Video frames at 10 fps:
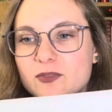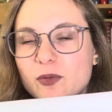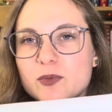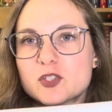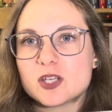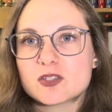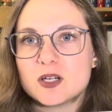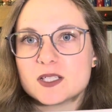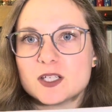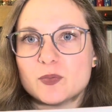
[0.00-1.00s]
from the Just
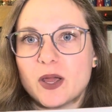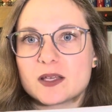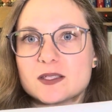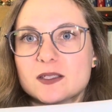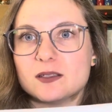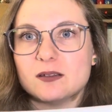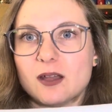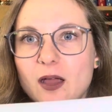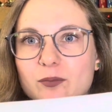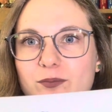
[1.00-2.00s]
Cross Stitch magazine. I